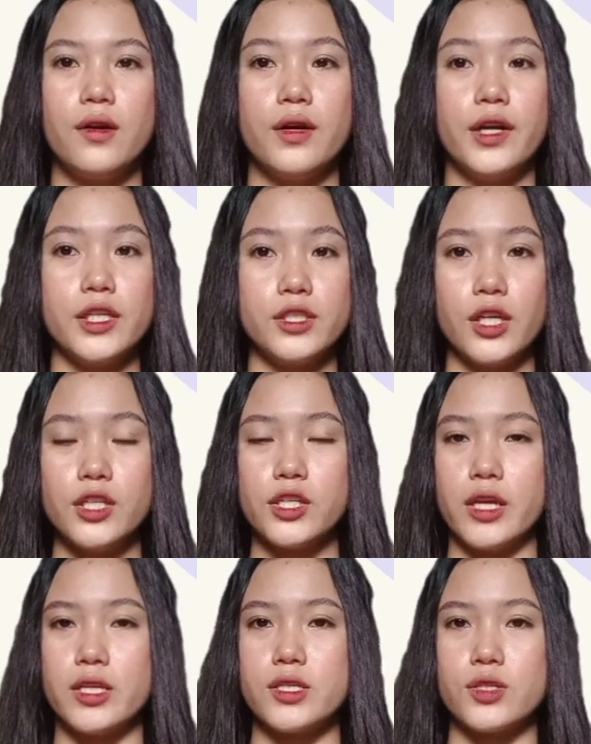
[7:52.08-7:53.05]

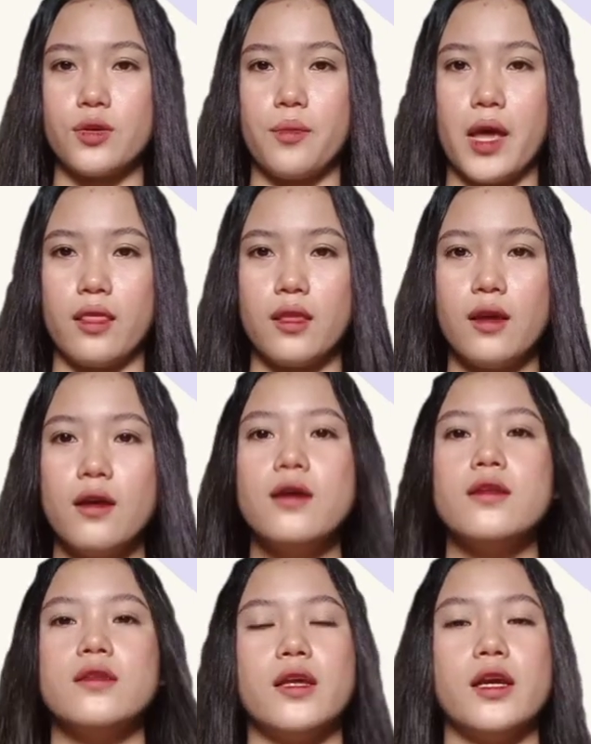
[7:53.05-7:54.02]
Research instrument.
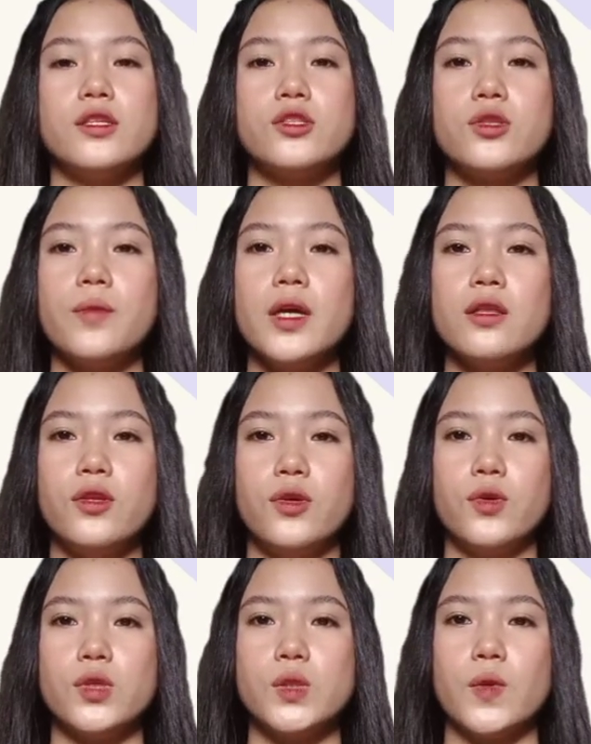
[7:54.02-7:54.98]
The instrument
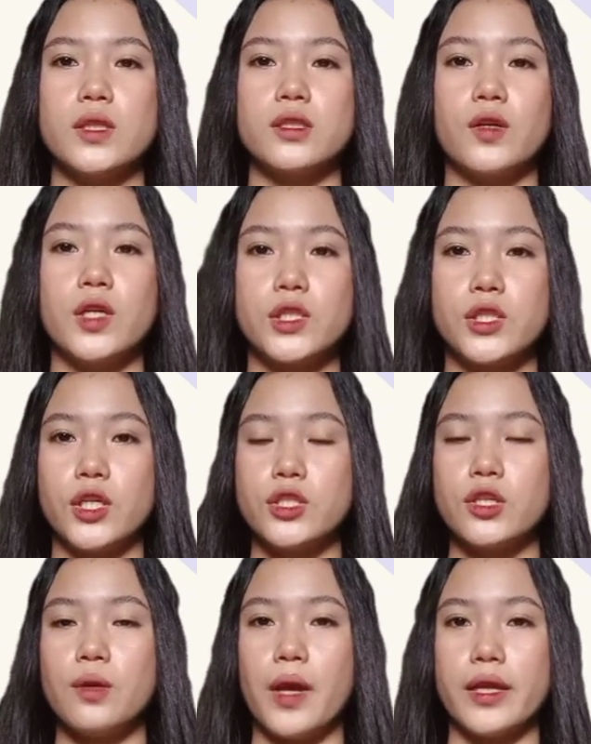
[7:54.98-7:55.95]
used was a
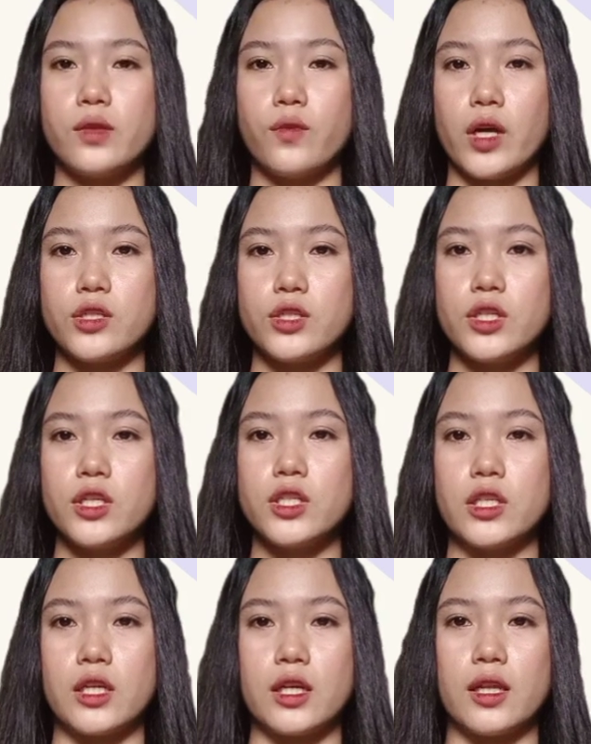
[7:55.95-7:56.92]
researcher-made questionnaire
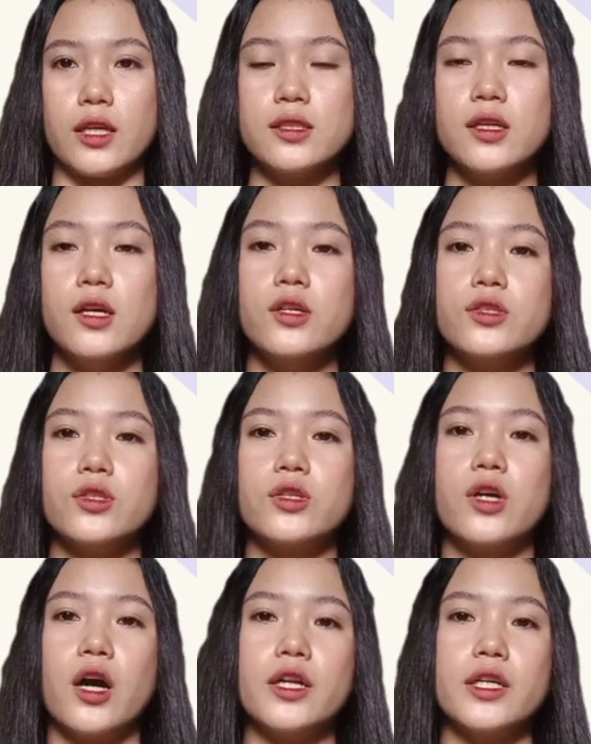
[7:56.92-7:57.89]
checklist to
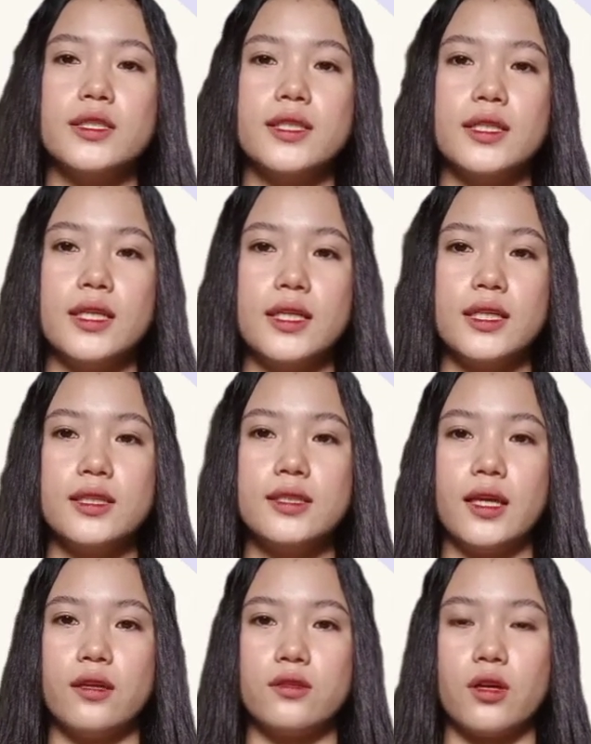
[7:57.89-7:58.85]
gather the needed
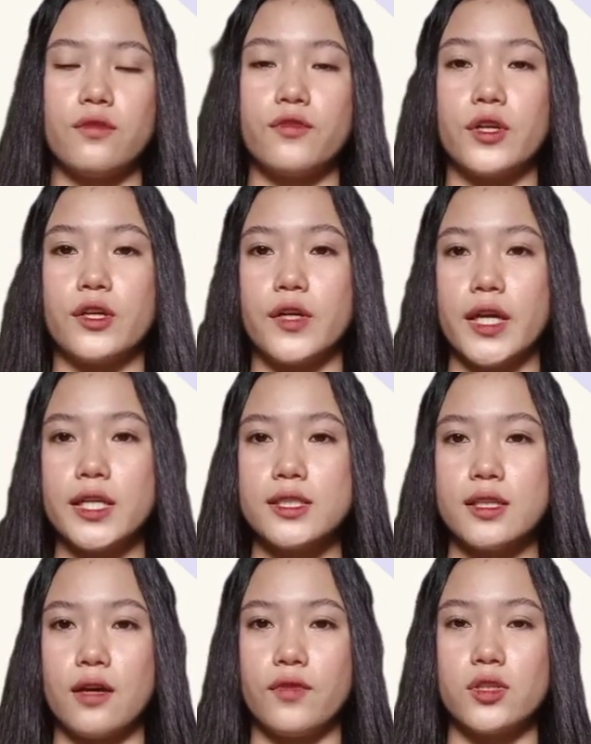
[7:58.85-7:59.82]
data for grade
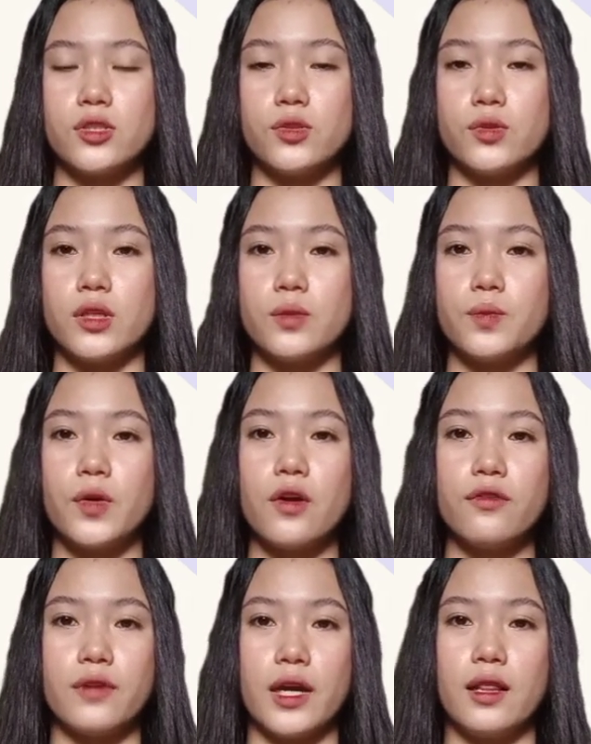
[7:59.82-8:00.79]
7 student
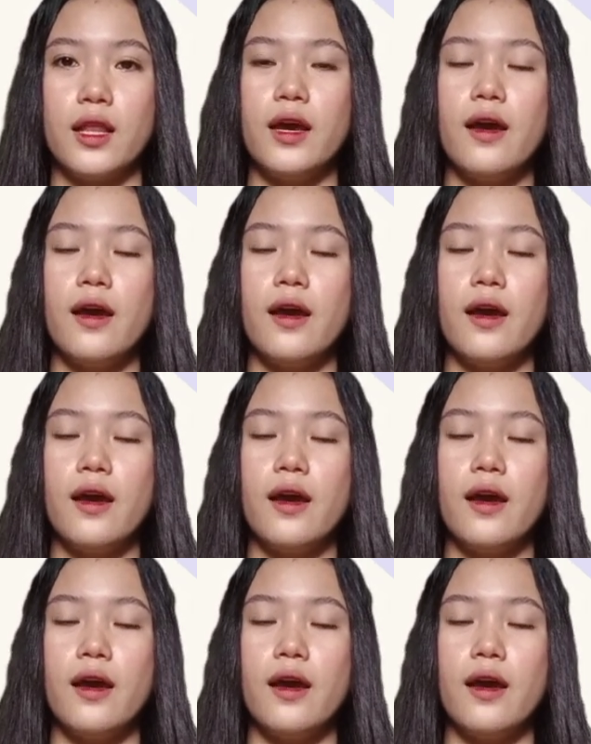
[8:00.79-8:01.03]
profile